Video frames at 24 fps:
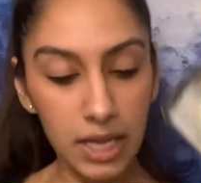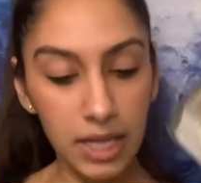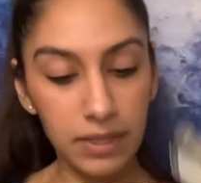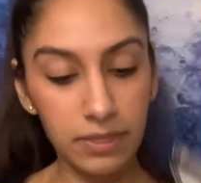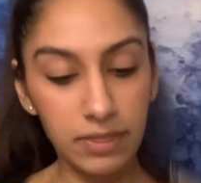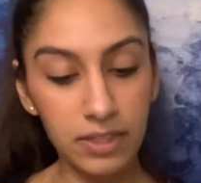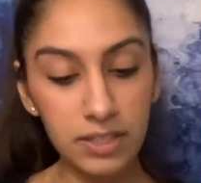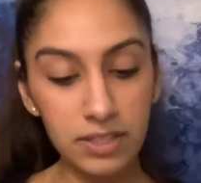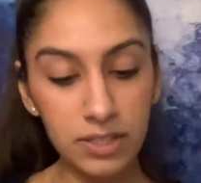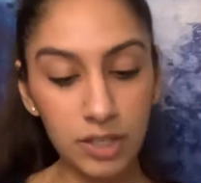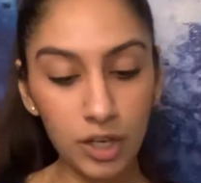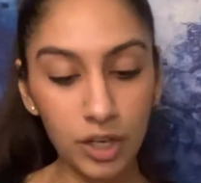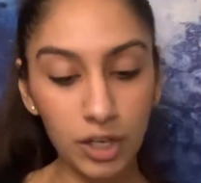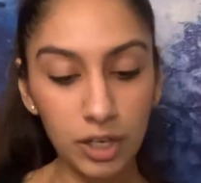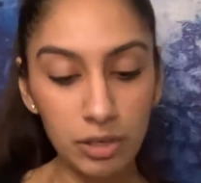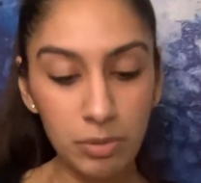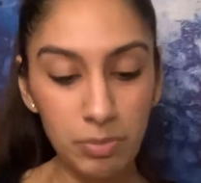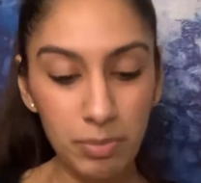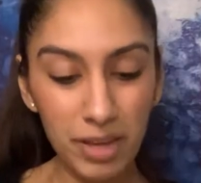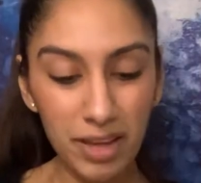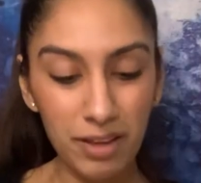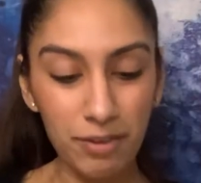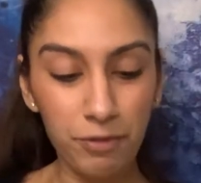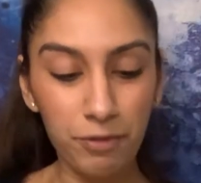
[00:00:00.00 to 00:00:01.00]
This could
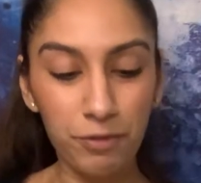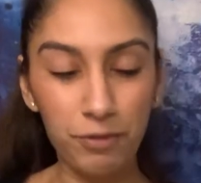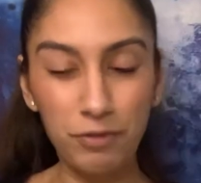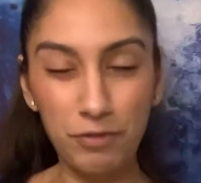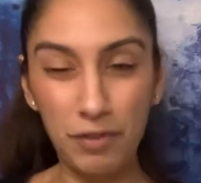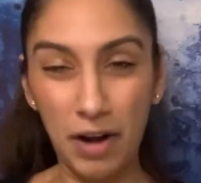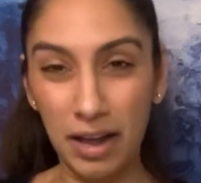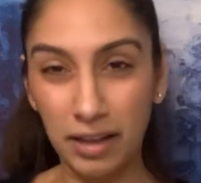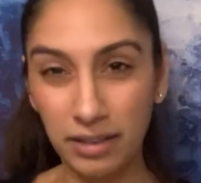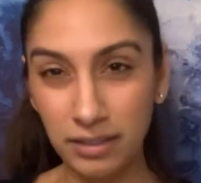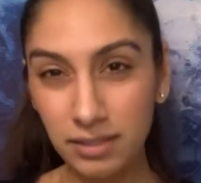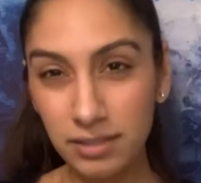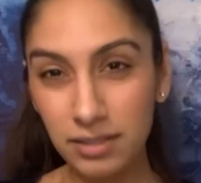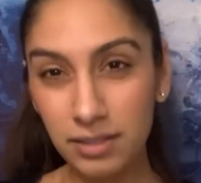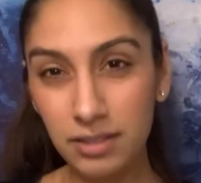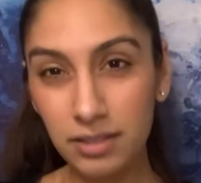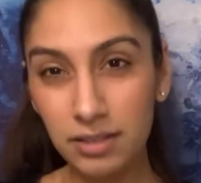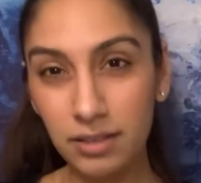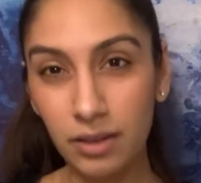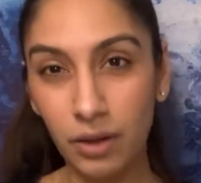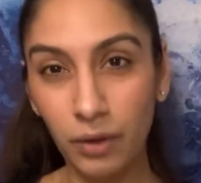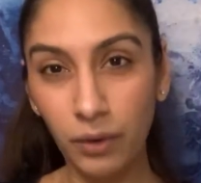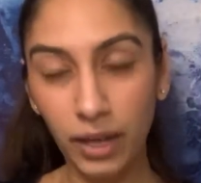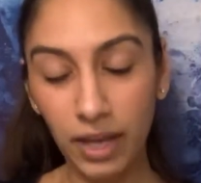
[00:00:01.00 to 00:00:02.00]
be a friend,
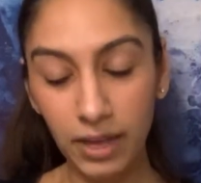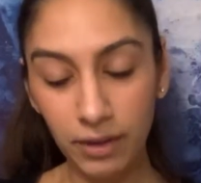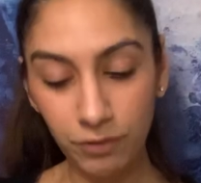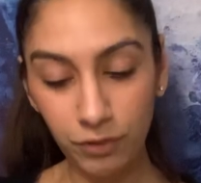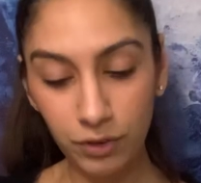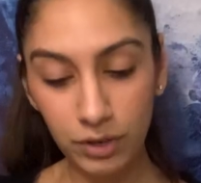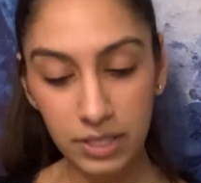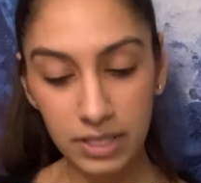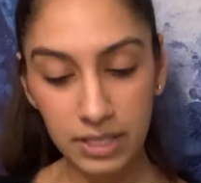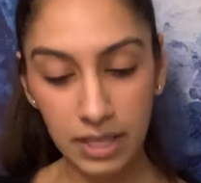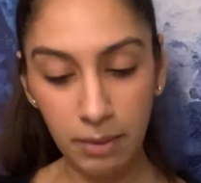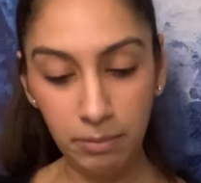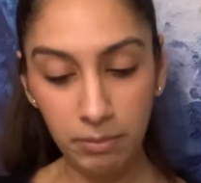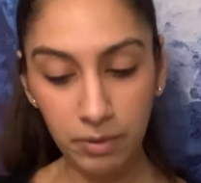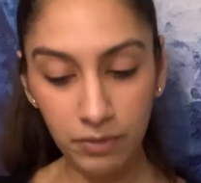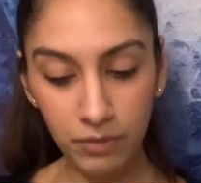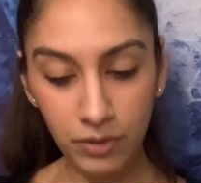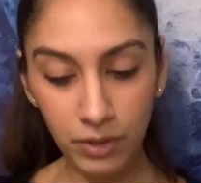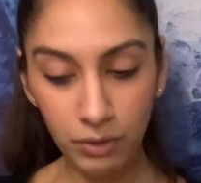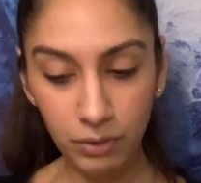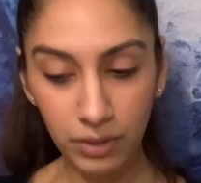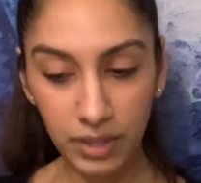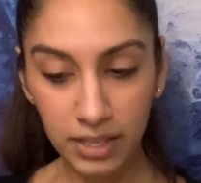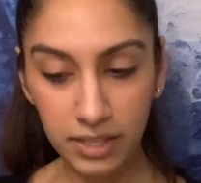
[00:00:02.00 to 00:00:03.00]
okay, for some of
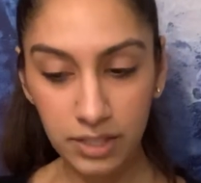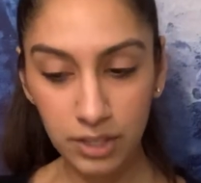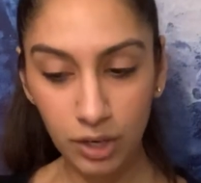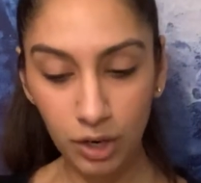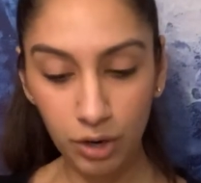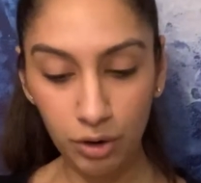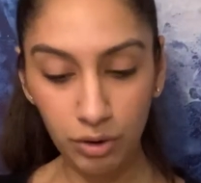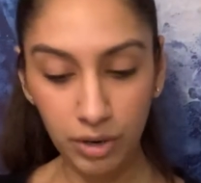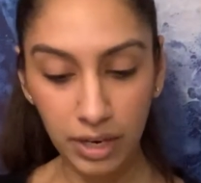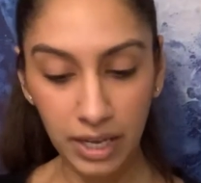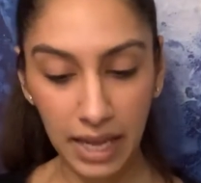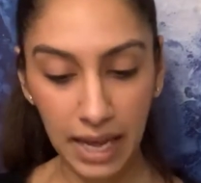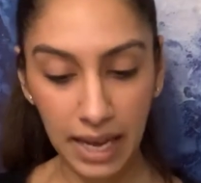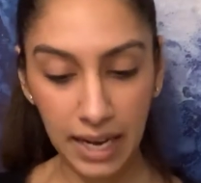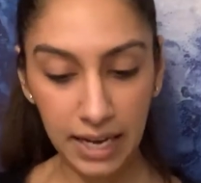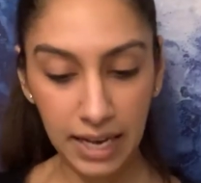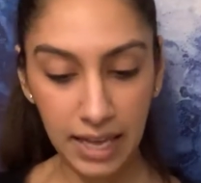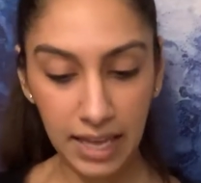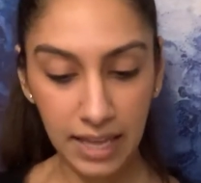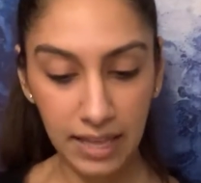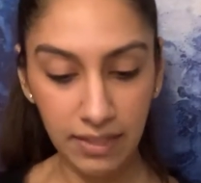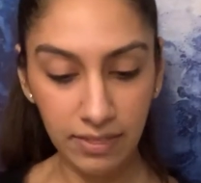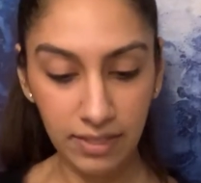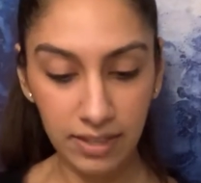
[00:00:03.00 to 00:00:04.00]
you that's
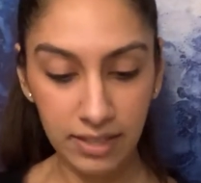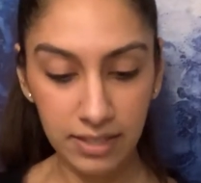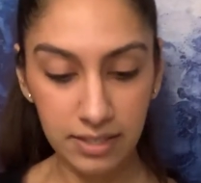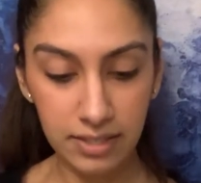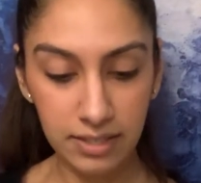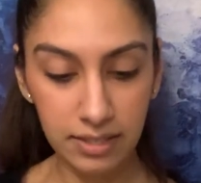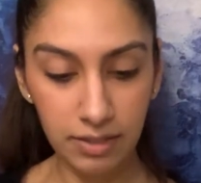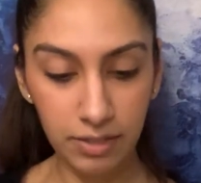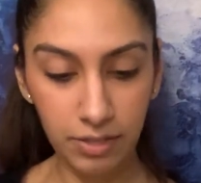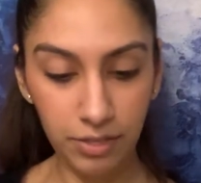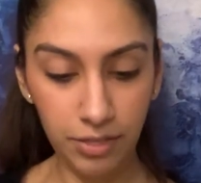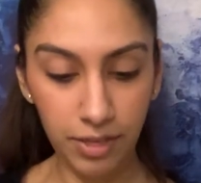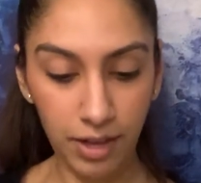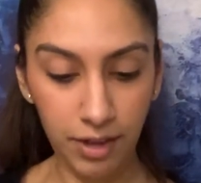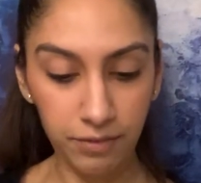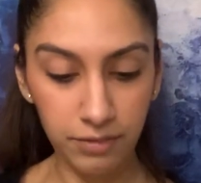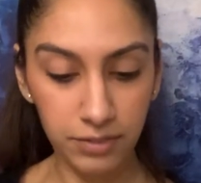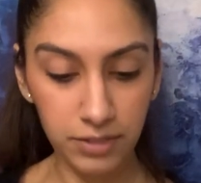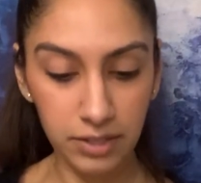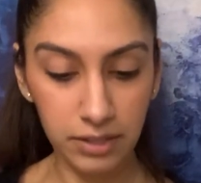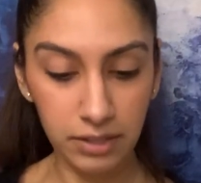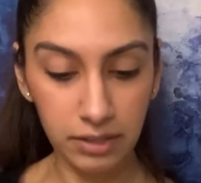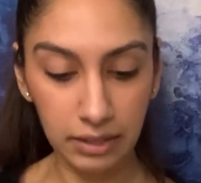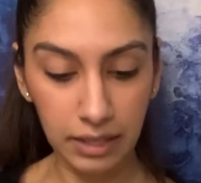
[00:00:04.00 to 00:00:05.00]
creating this
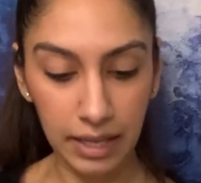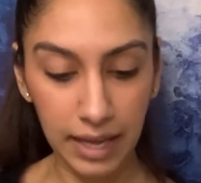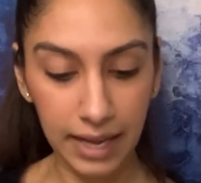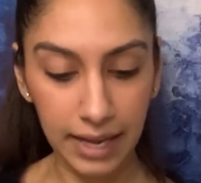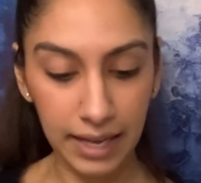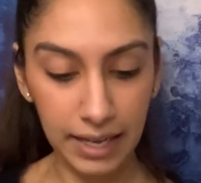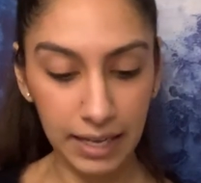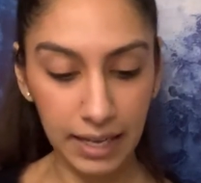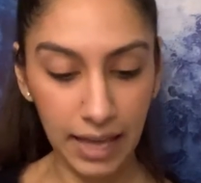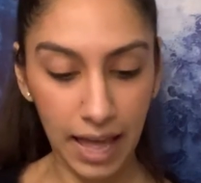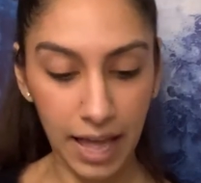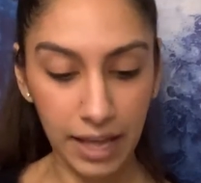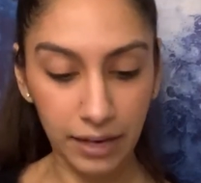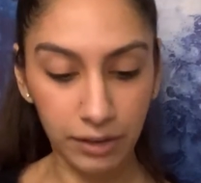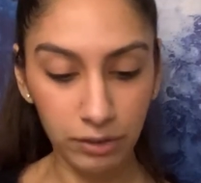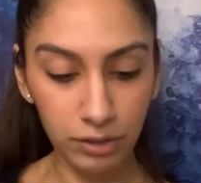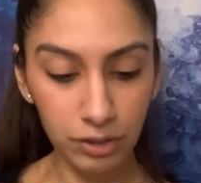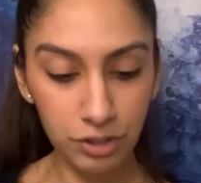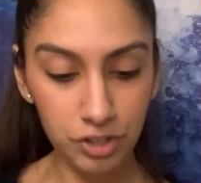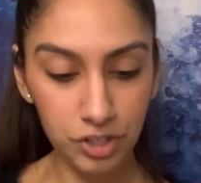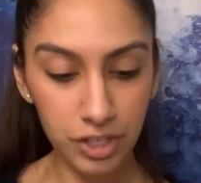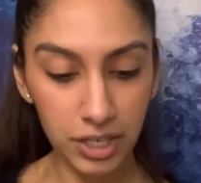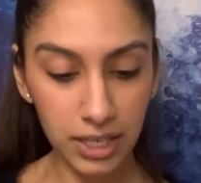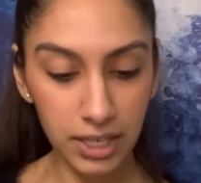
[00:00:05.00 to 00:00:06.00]
theft-like
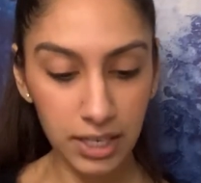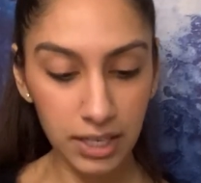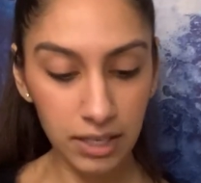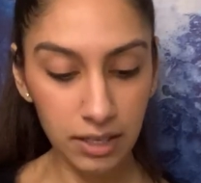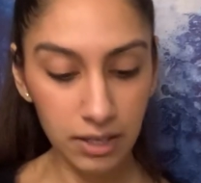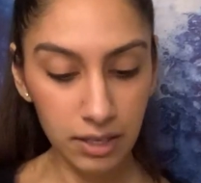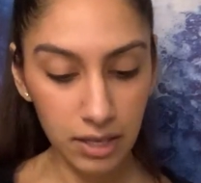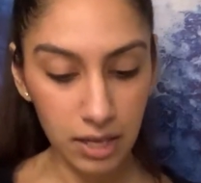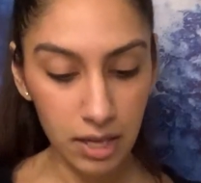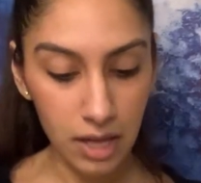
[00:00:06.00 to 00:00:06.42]
energy.